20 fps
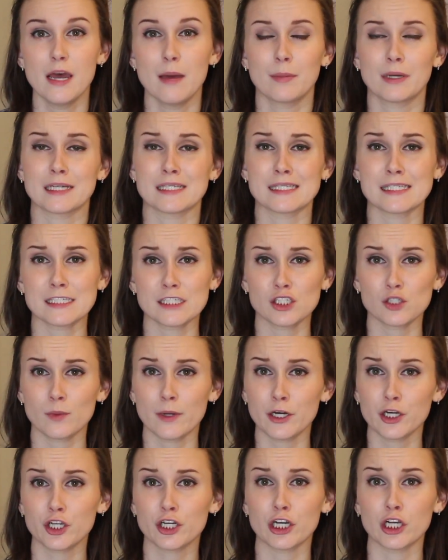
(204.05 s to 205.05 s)
because this is
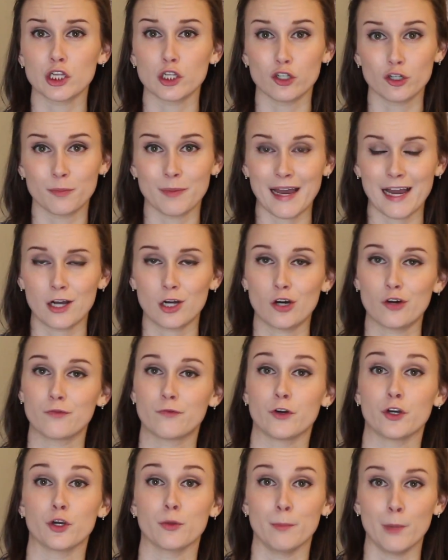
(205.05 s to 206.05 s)
what you're going to look back on
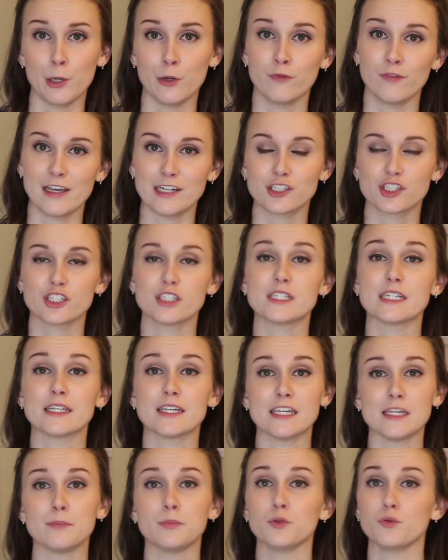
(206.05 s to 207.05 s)
for your motivation to
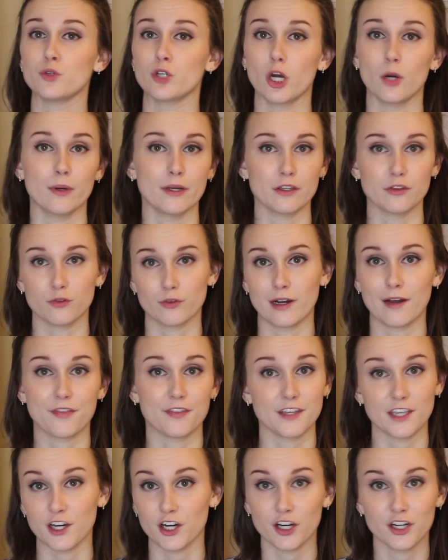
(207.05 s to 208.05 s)
keep you going throughout
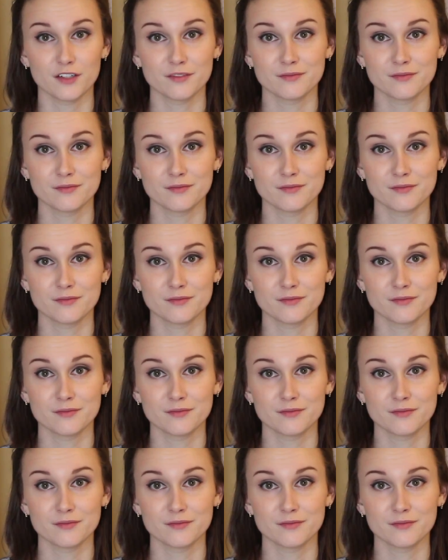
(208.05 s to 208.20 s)
the year.